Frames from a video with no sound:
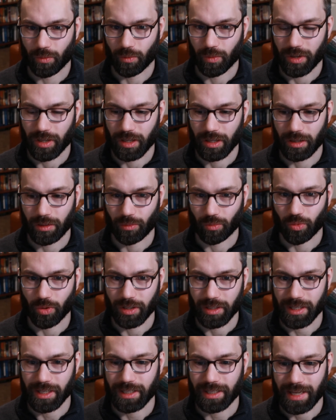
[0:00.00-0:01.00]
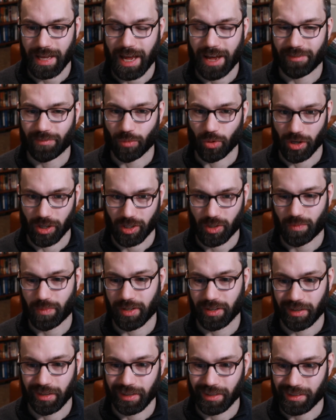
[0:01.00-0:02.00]
we would need to have more
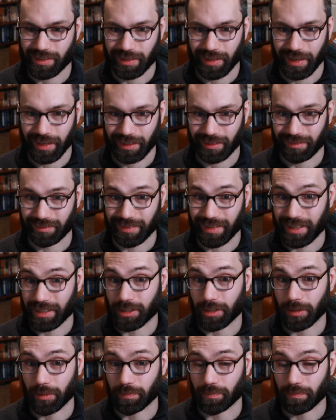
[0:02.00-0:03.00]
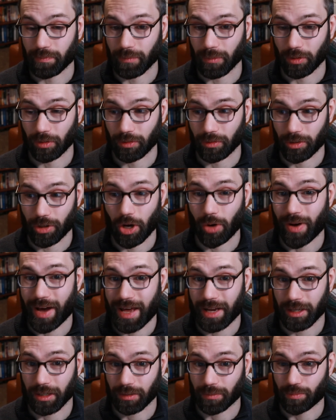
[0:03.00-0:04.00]
experience, like need to know
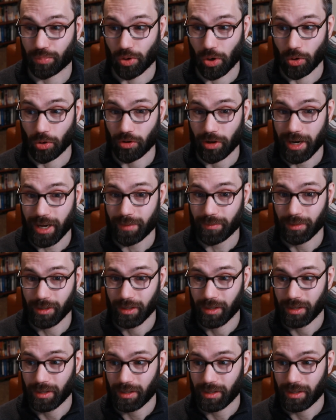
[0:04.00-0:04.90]
how to program,